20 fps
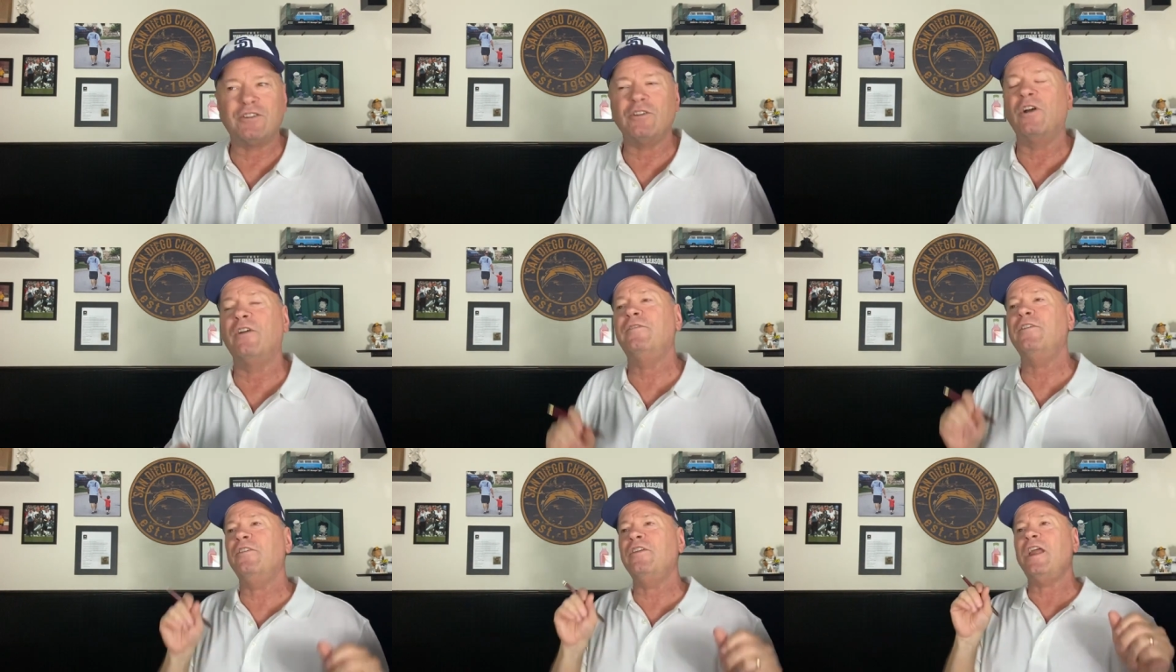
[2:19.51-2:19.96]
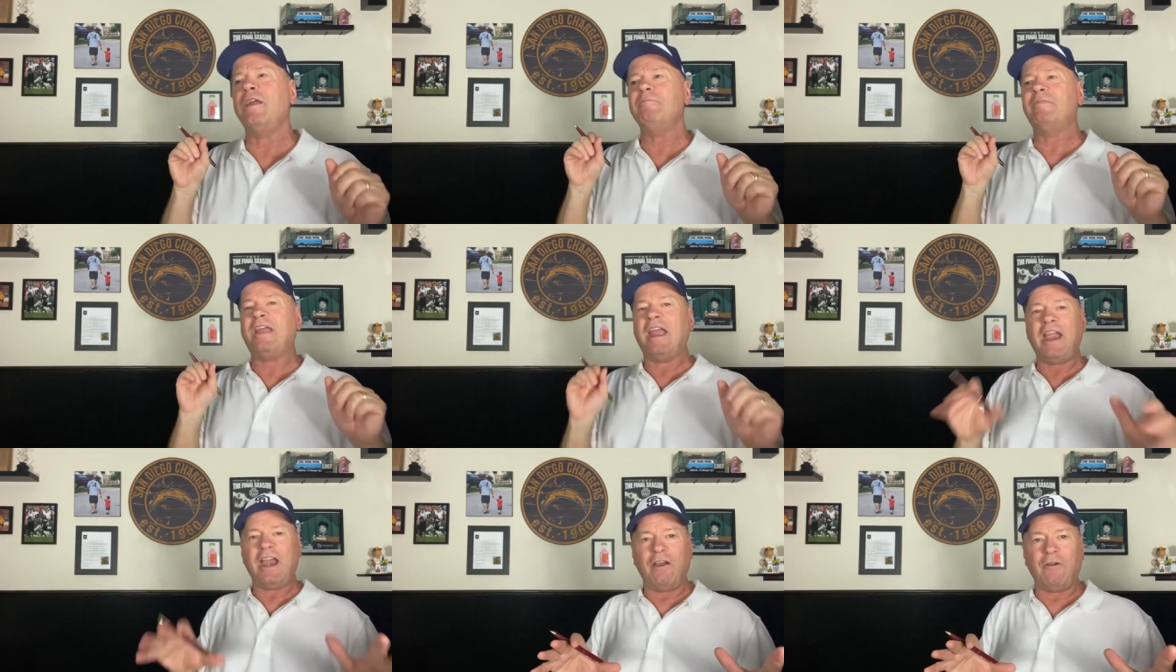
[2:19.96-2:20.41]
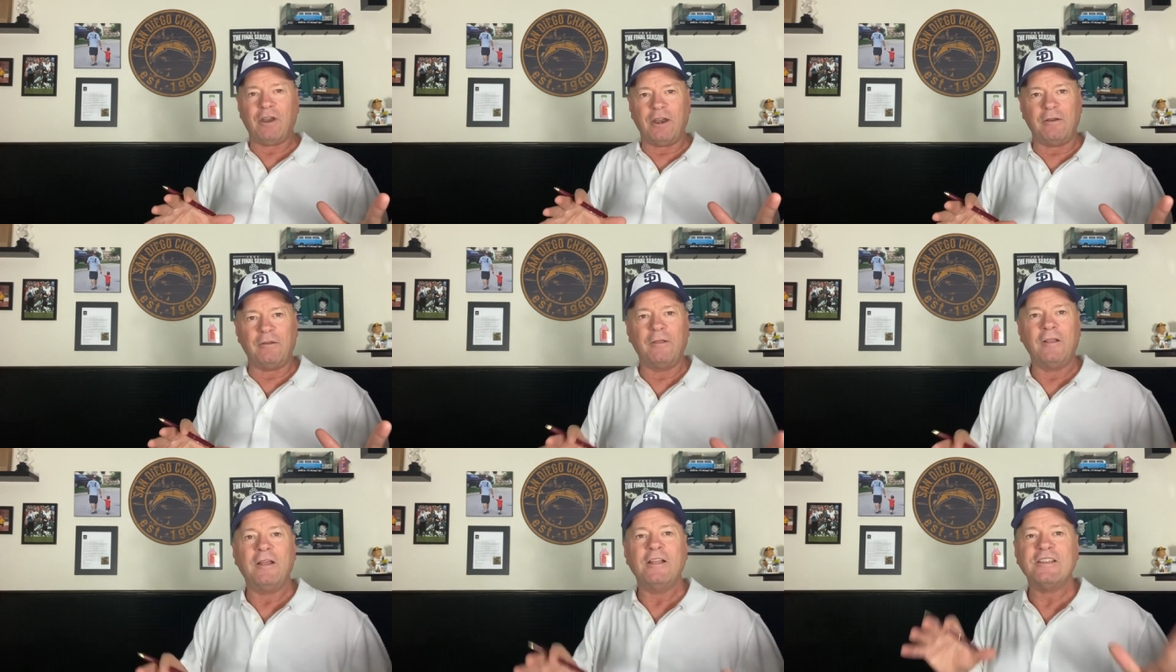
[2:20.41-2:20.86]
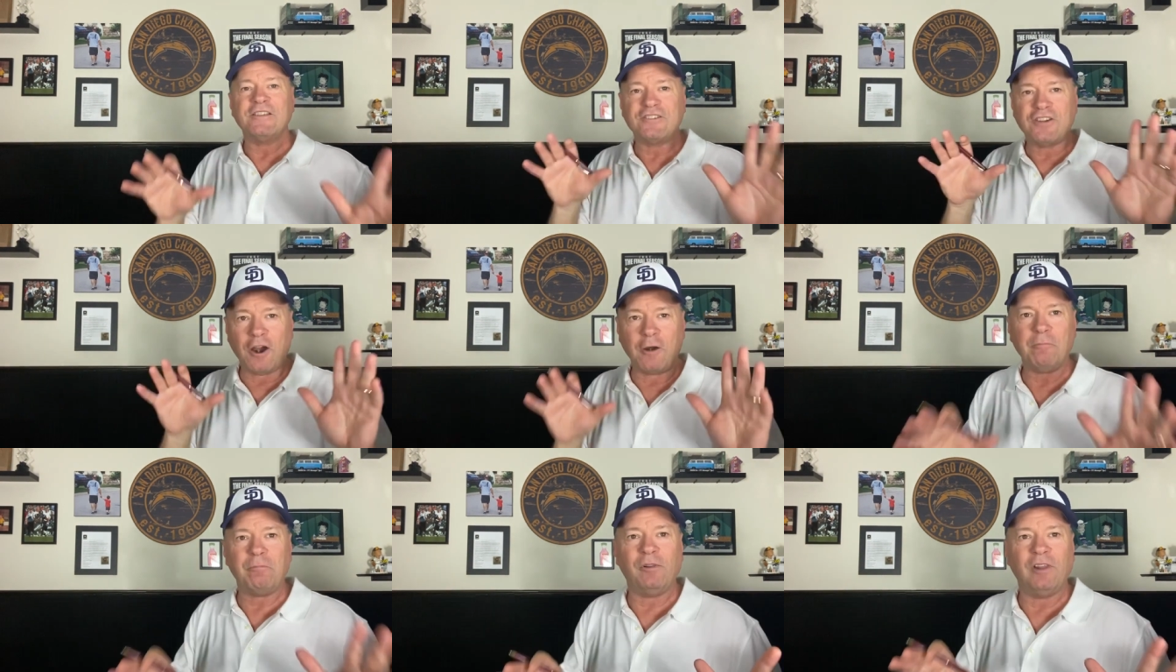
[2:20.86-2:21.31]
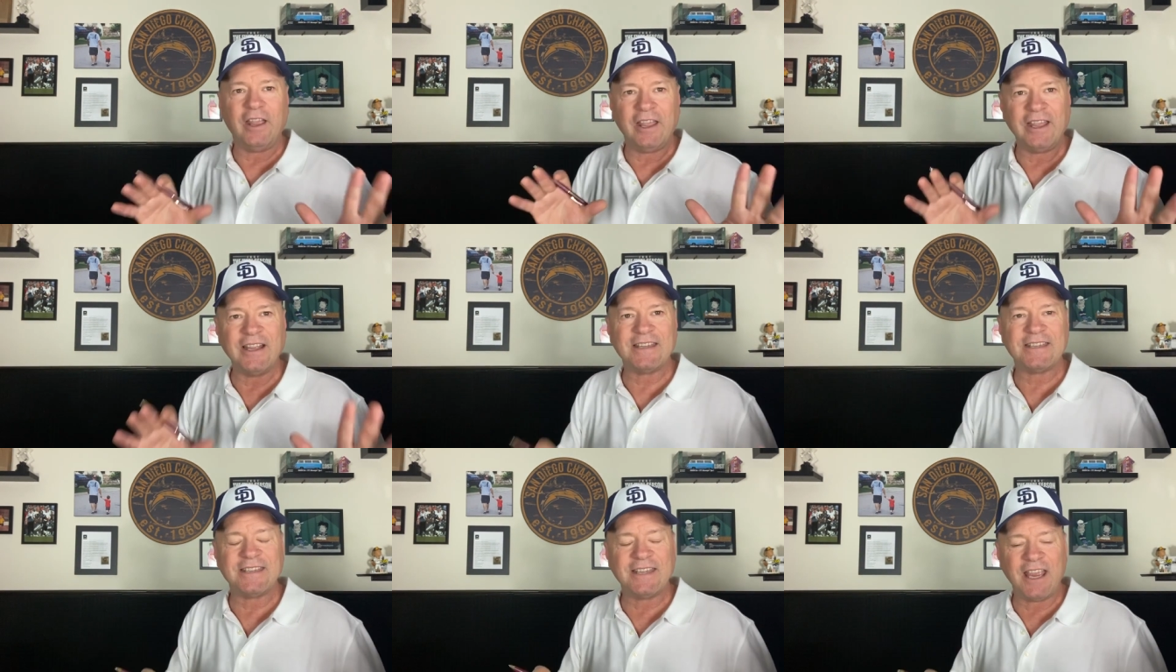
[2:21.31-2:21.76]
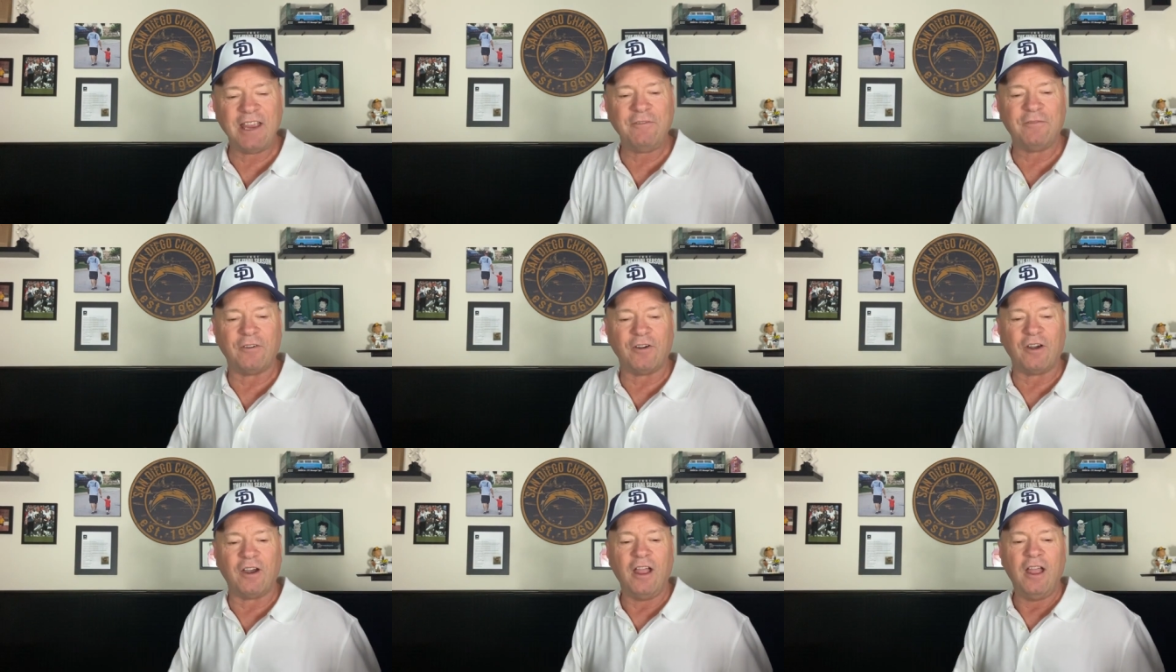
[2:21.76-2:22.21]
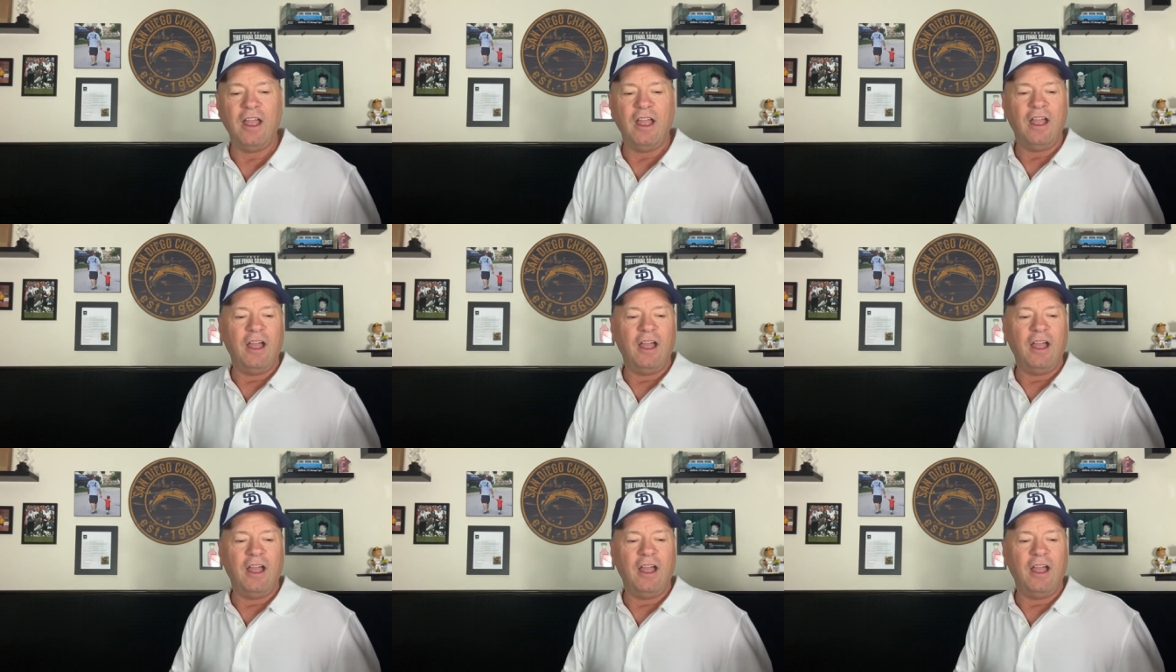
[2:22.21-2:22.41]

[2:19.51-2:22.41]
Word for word: So if you're named Karen, start playing it safer.